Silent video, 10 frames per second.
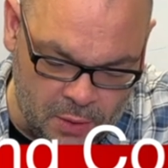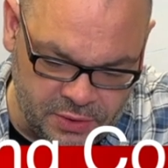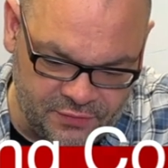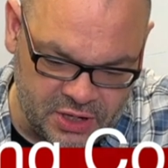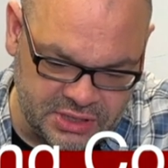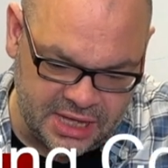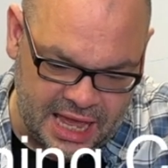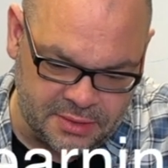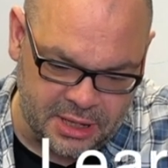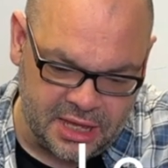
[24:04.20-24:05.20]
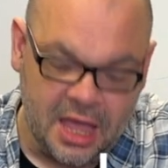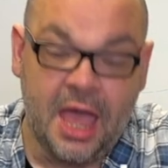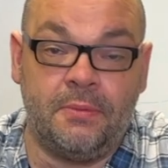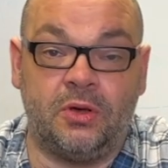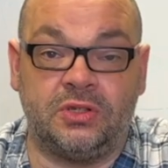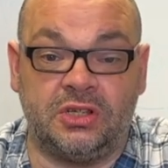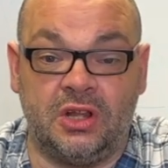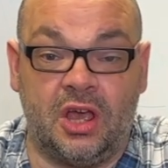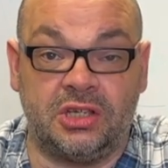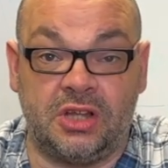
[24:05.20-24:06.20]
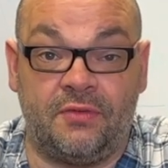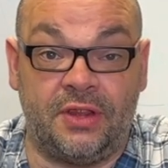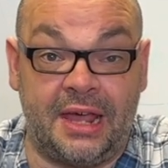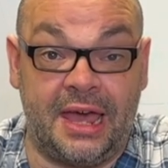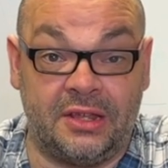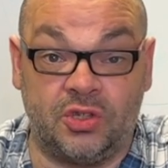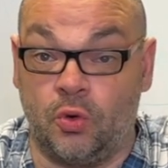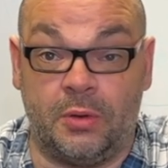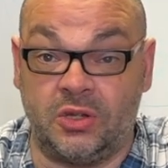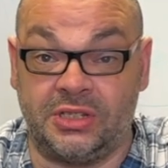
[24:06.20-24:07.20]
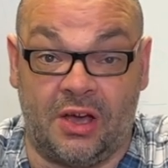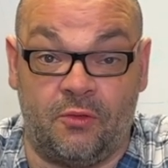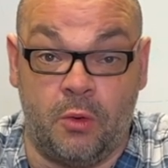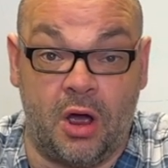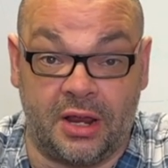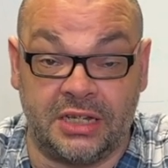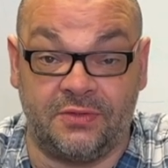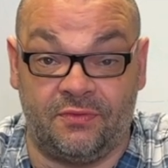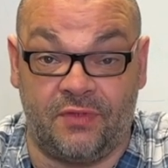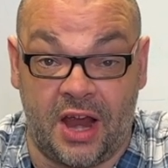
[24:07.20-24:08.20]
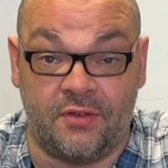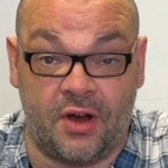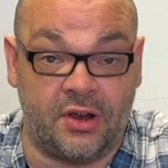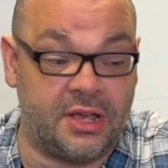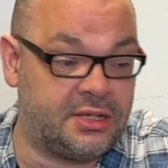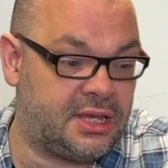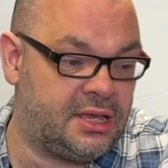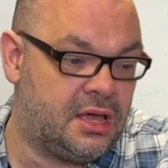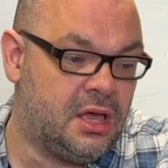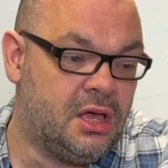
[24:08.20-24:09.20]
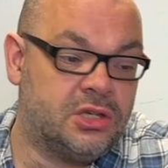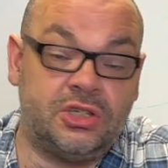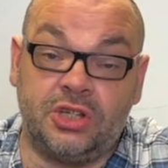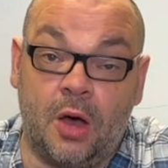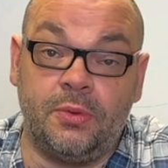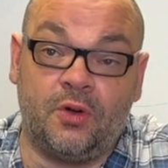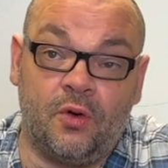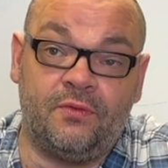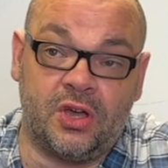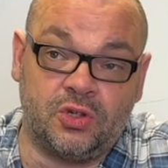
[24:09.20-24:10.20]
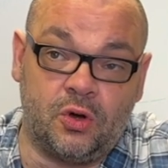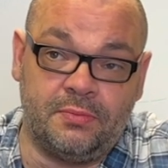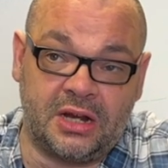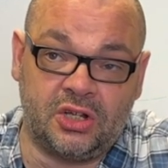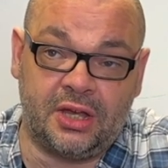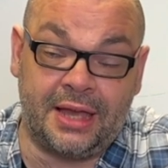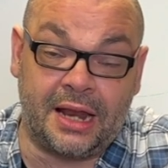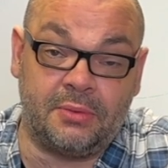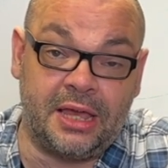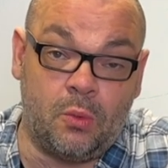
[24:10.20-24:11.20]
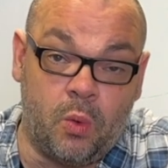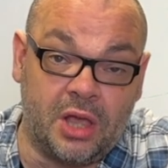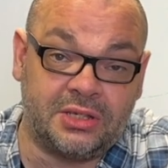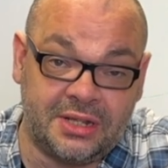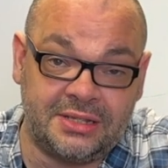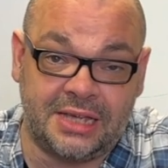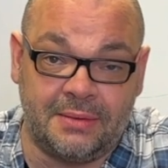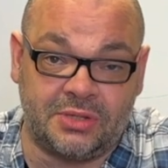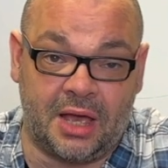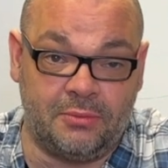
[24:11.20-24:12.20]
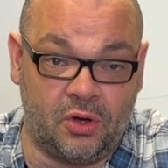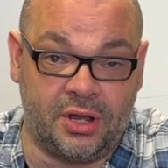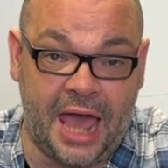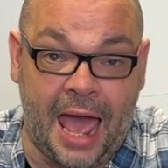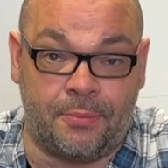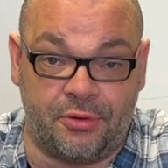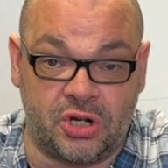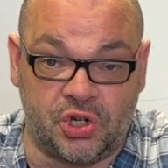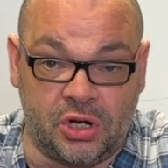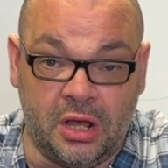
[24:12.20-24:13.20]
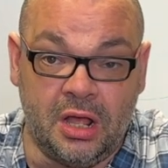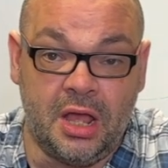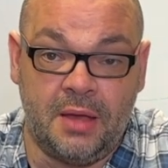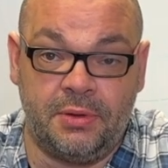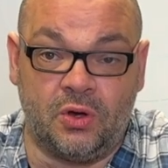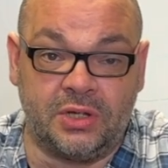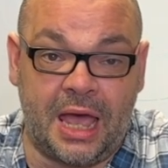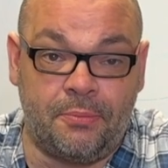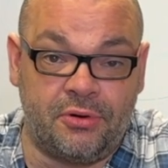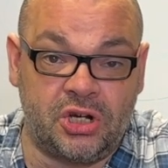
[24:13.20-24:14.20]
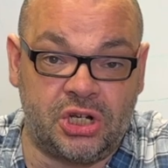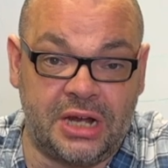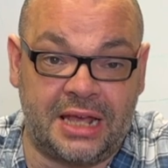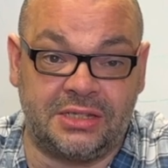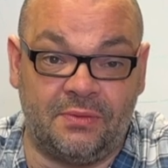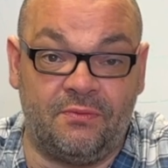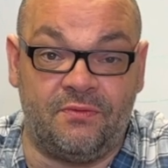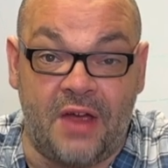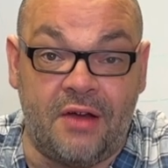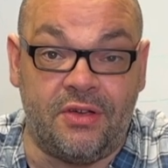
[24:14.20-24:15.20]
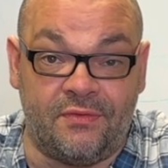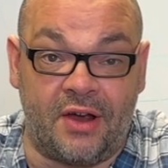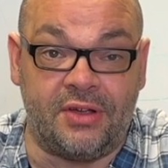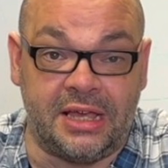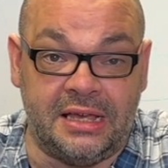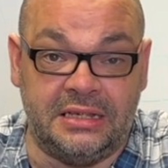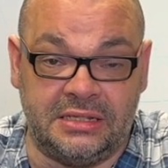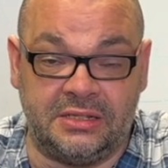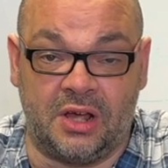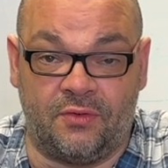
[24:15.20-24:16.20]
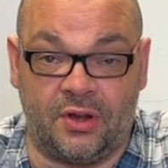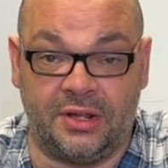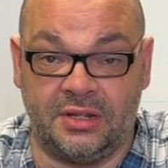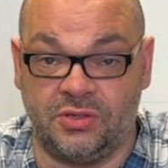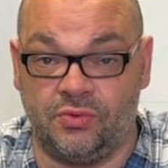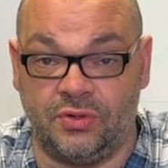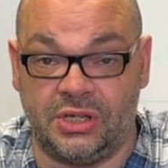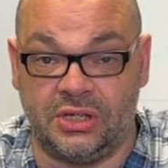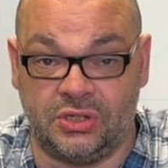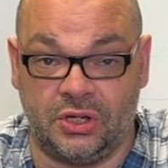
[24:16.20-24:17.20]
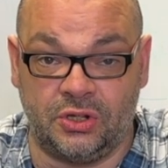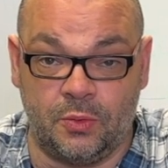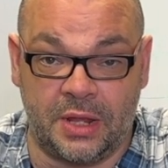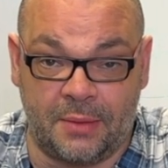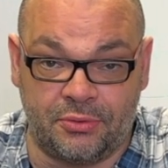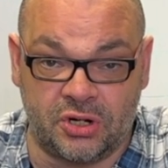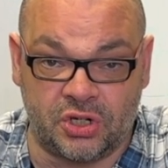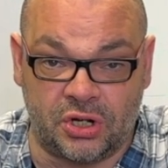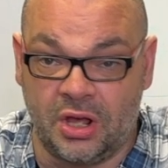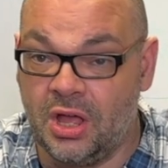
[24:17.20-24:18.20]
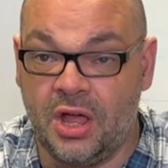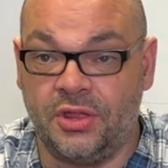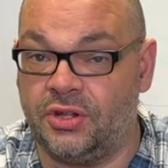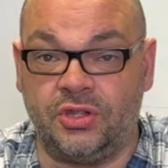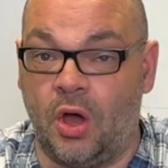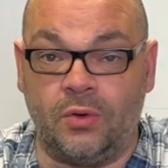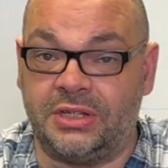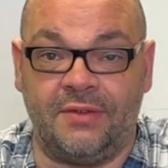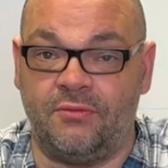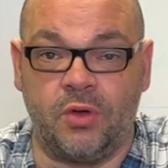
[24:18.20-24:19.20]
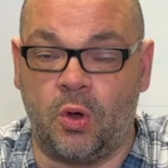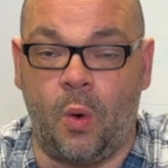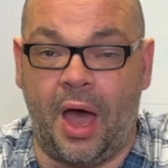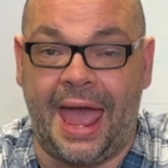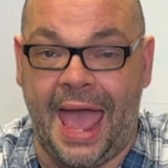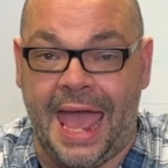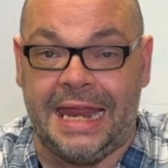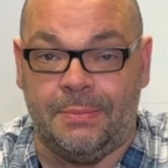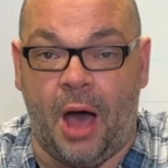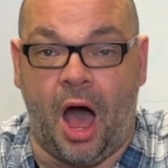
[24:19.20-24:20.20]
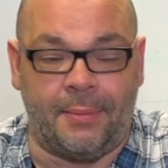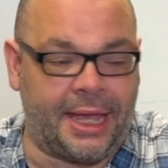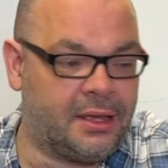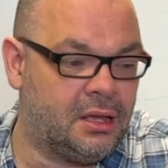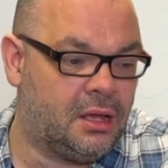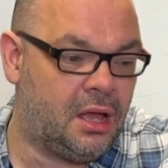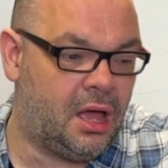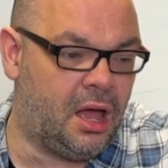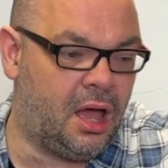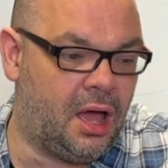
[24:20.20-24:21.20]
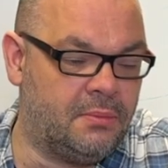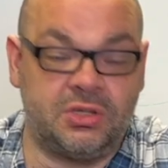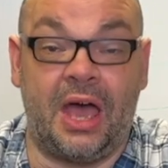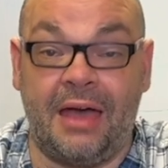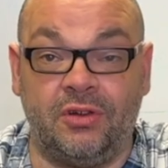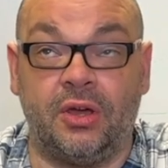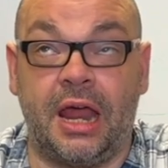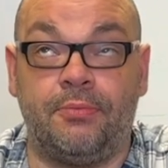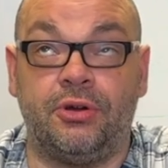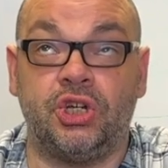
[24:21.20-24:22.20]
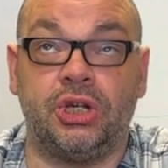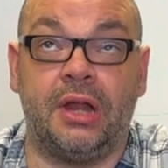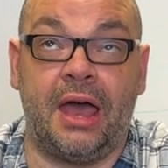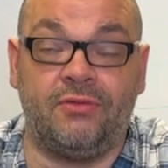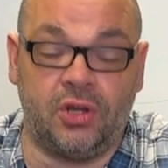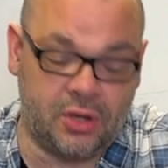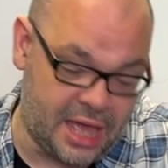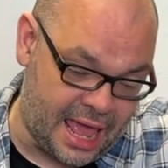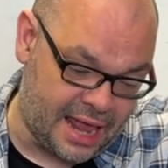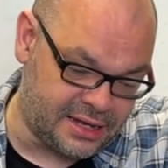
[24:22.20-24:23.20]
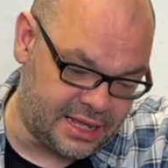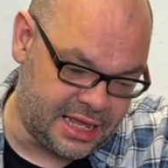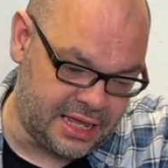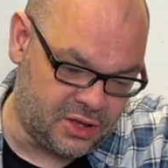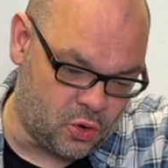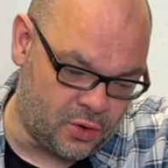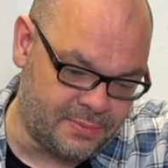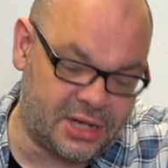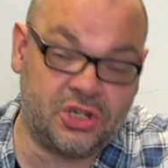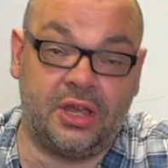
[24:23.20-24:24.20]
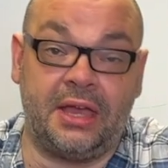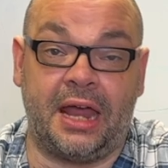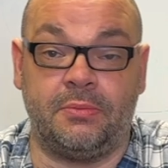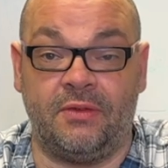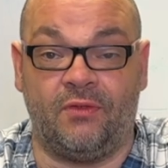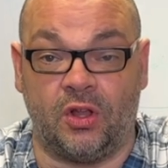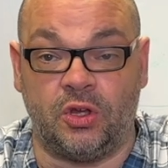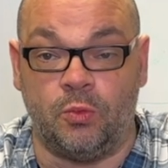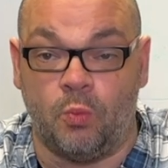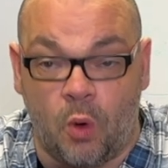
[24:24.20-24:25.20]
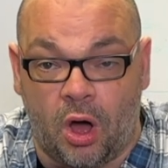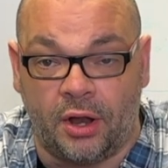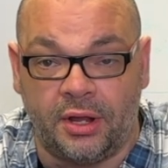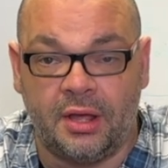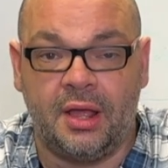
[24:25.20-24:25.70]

with the first academy because there's a lot of stuff in there that's almost self-working. It's very, very easy. So start with the first coin magic academy whilst at the same time looking at apparition because apparition has some very, very easy stuff on it. There's routines you can do with apparition that don't even require any palming. Um, so have a look at apparition, have a look at the coin magic academy volume one